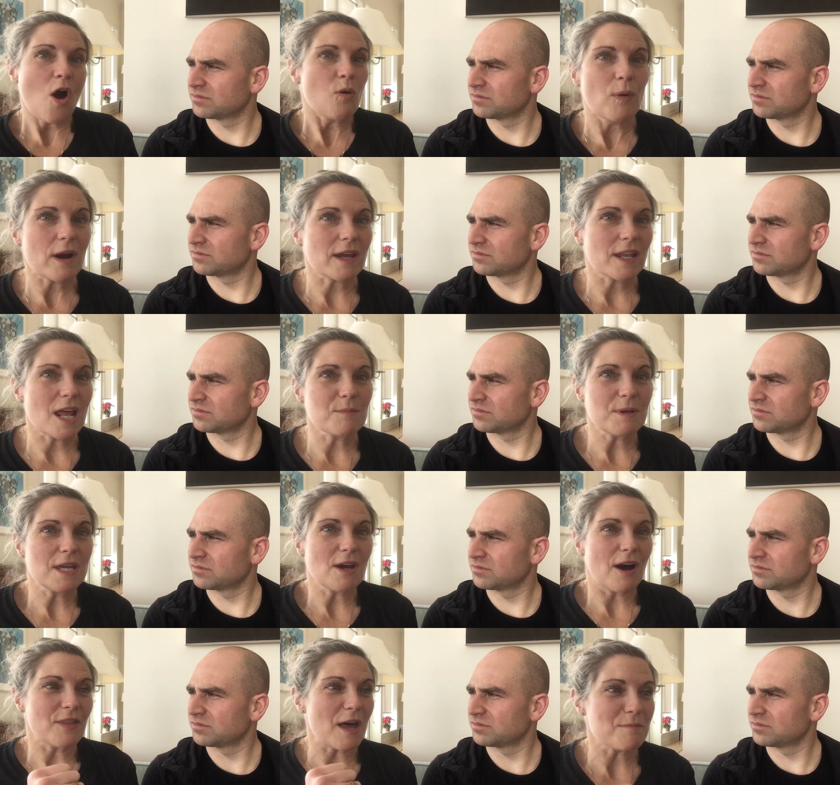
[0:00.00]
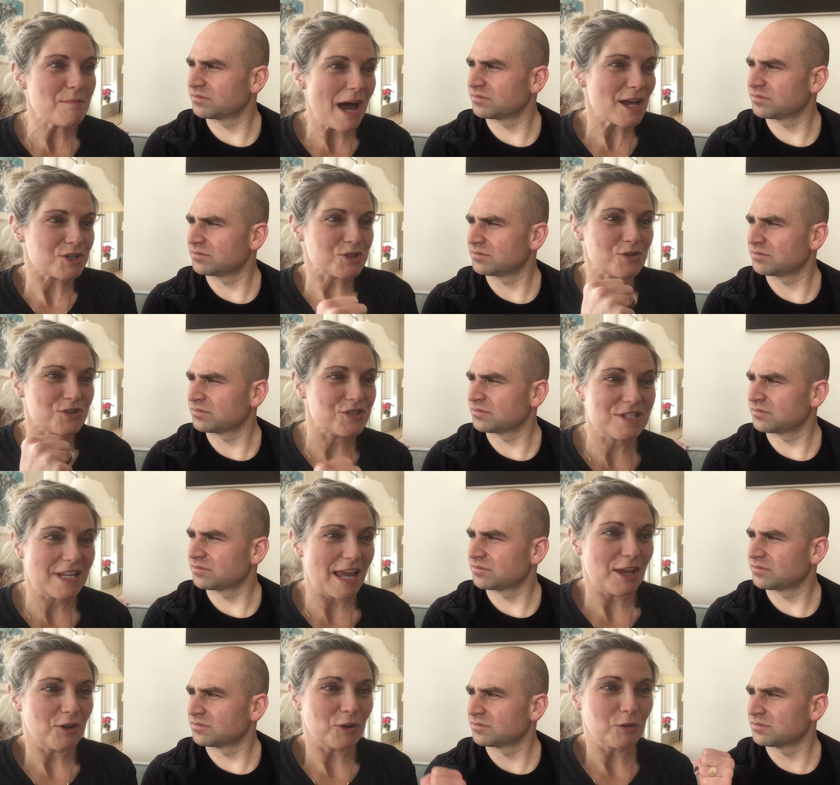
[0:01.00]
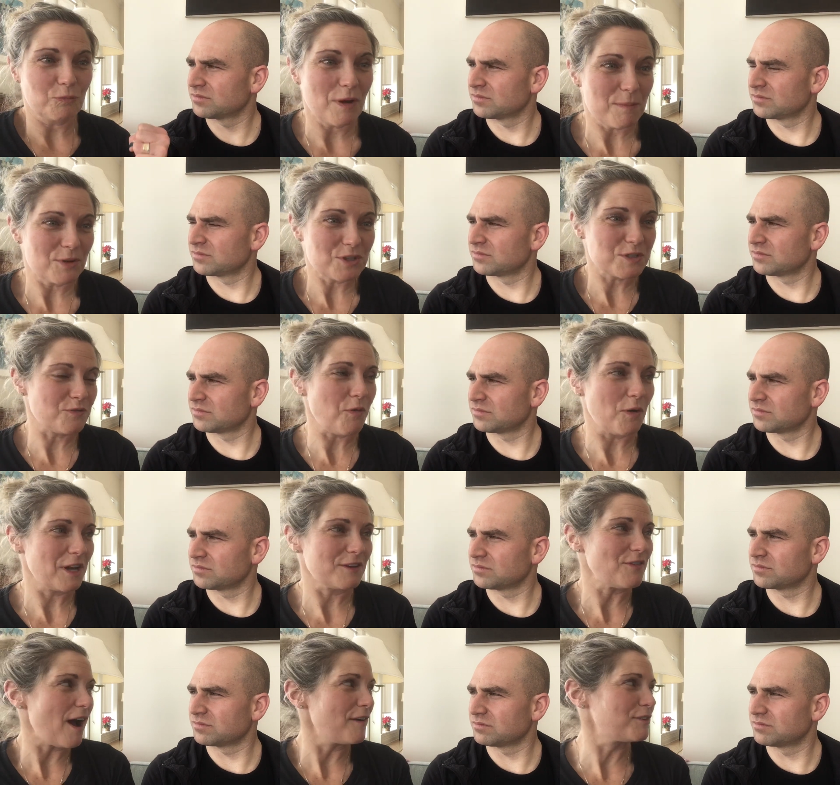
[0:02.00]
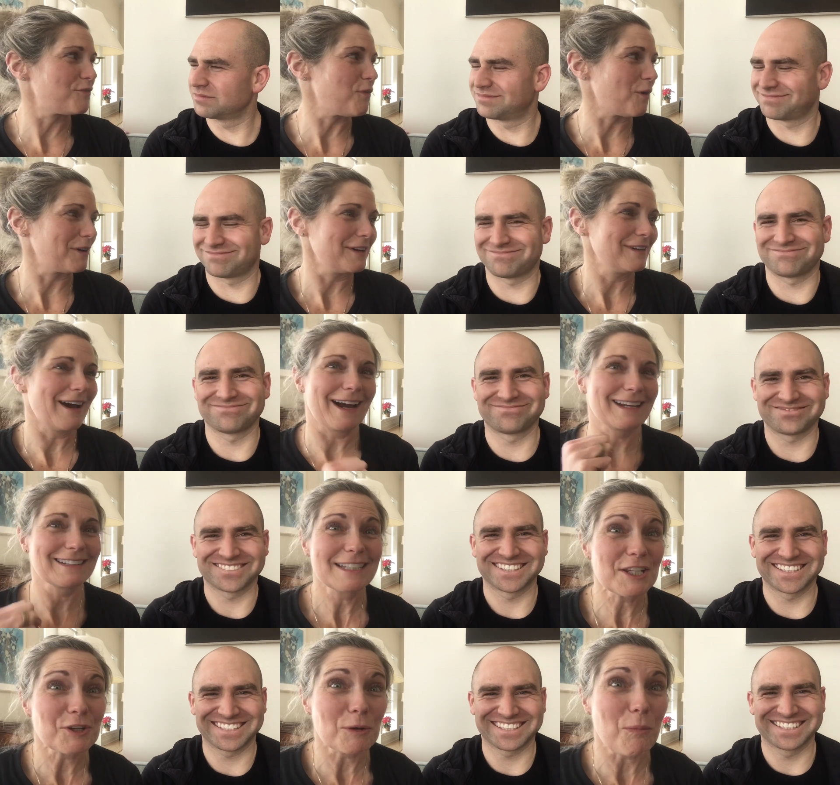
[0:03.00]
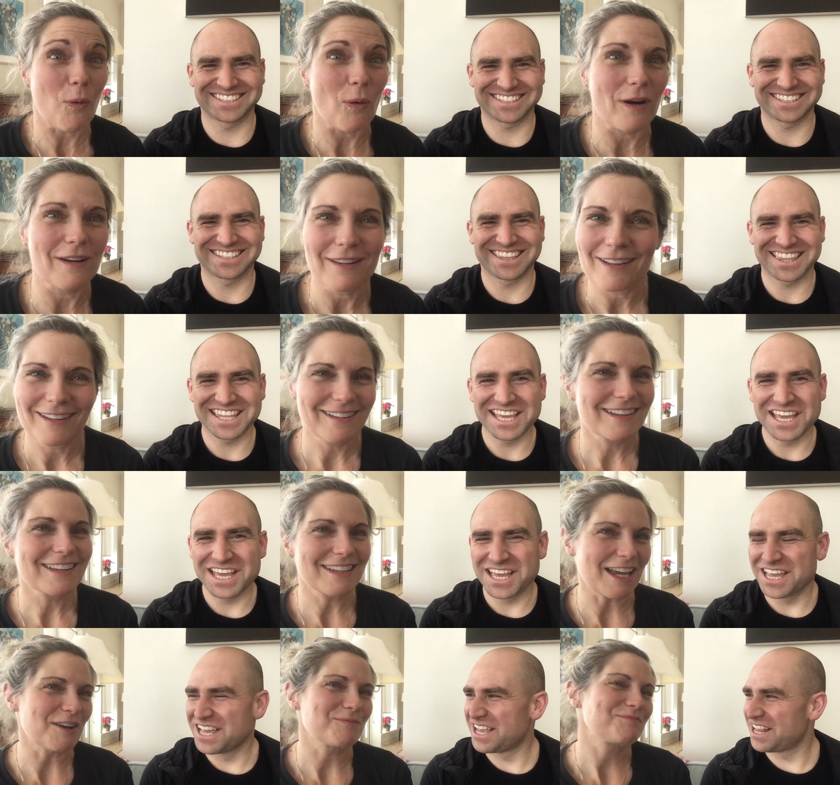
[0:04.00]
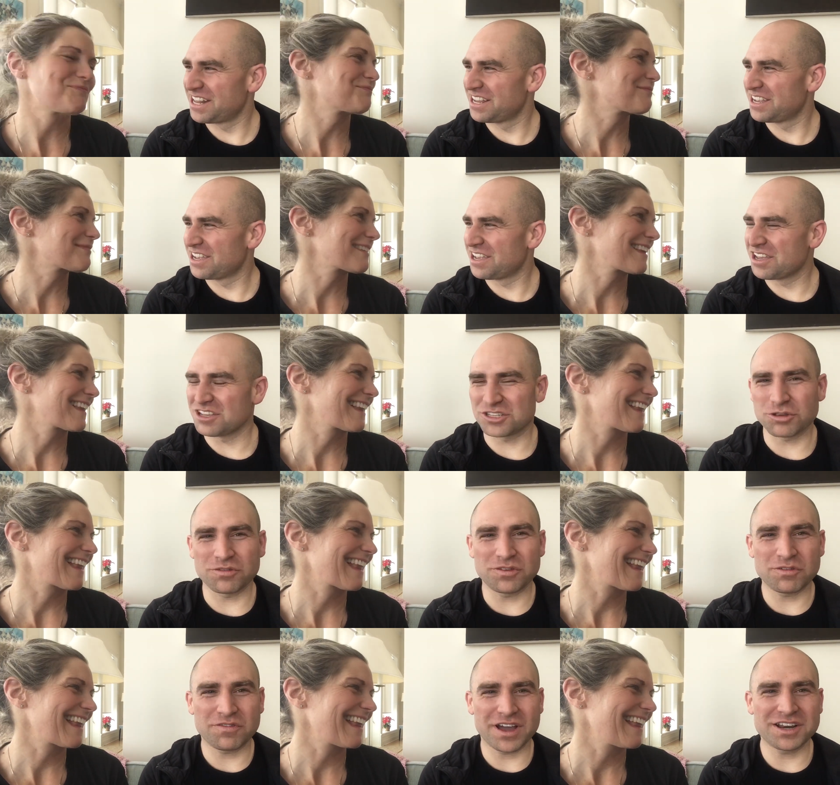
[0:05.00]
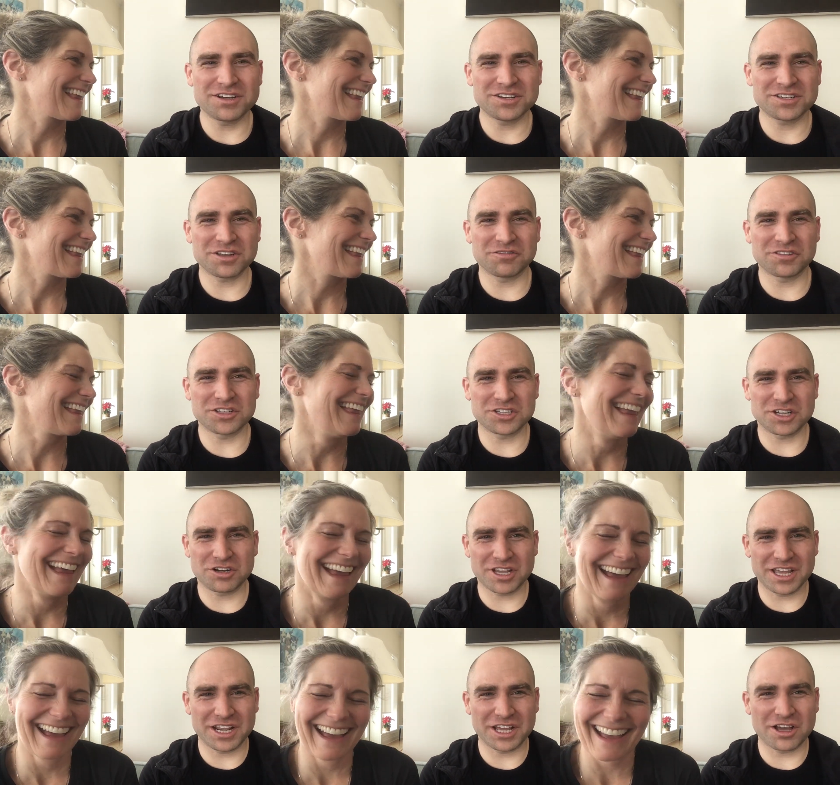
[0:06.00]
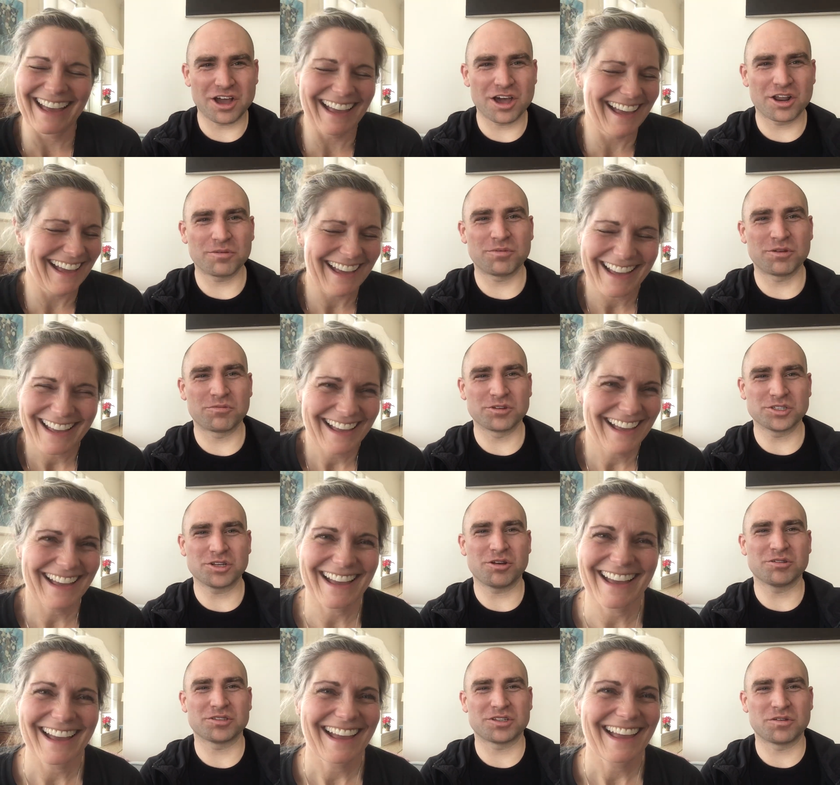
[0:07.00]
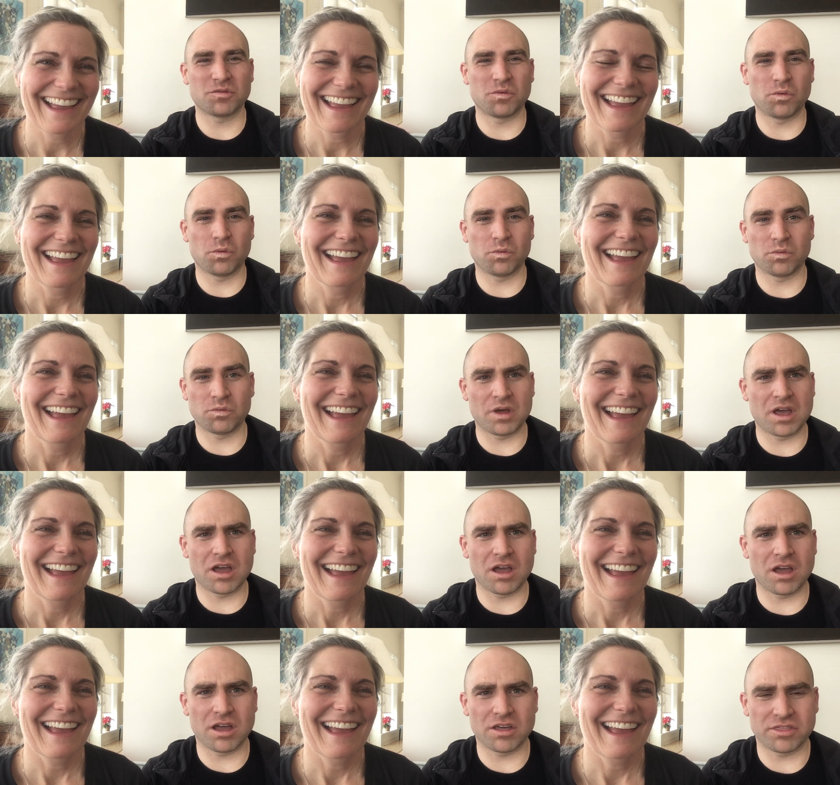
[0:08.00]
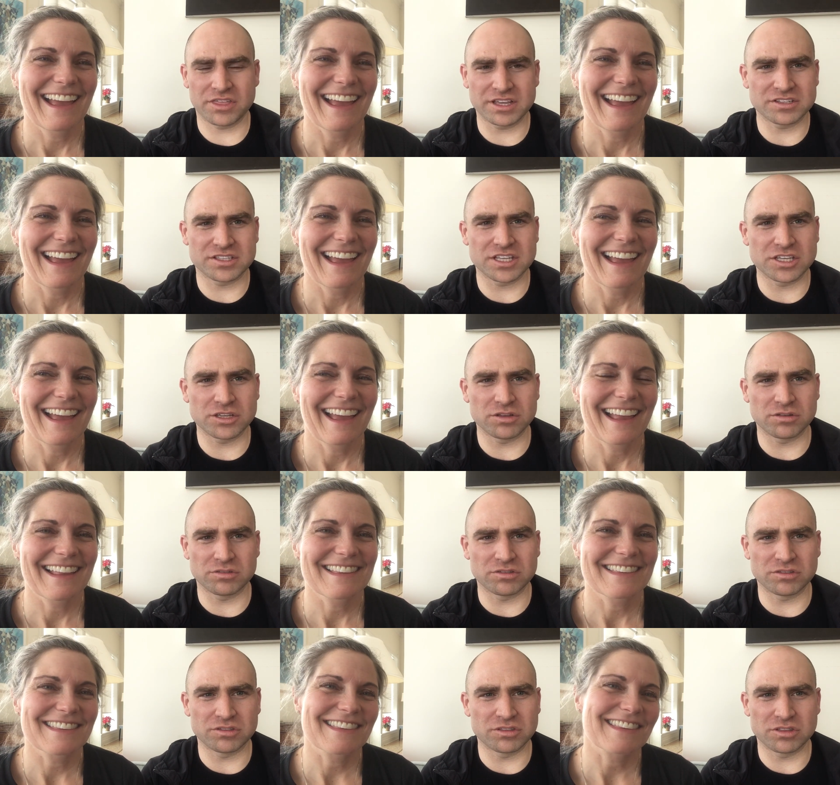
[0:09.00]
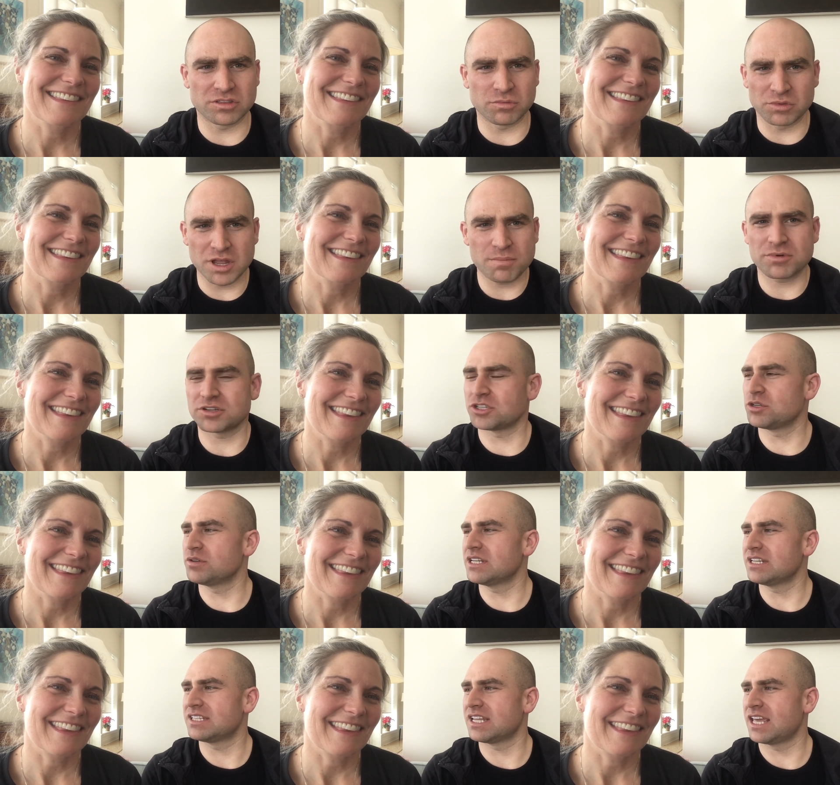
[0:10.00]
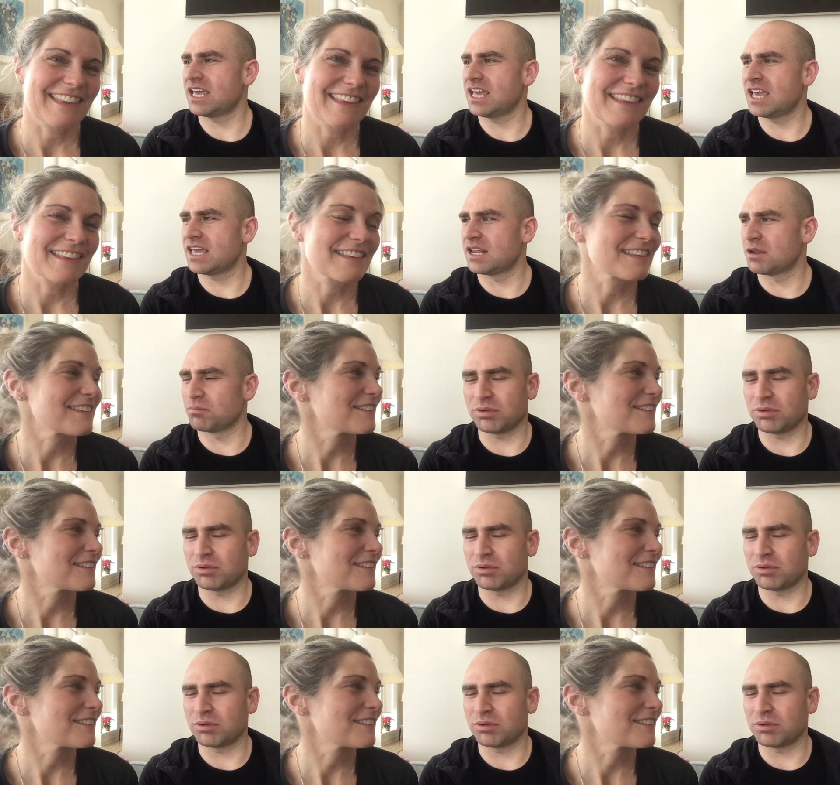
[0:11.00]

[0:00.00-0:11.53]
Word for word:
Speaker 1: where can I be on that master scaled women's 45 to 49 leaderboard? Yeah.
Speaker 2: So if you find yourself this year getting caught up in results and uh, things that you numbers you need to hit